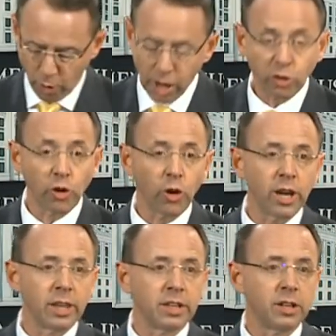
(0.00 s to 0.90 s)
On
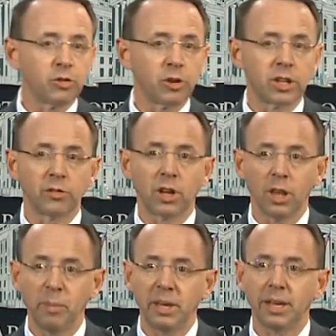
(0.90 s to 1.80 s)
Friday, Deputy
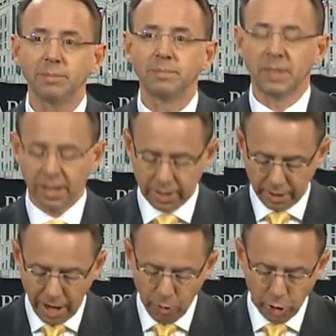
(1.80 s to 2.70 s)
Attorney General Rod
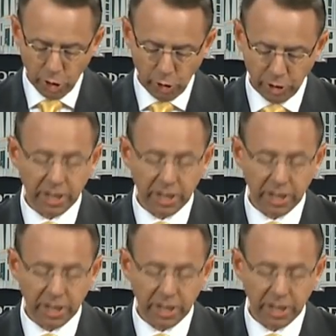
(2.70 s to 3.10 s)
Rosenstein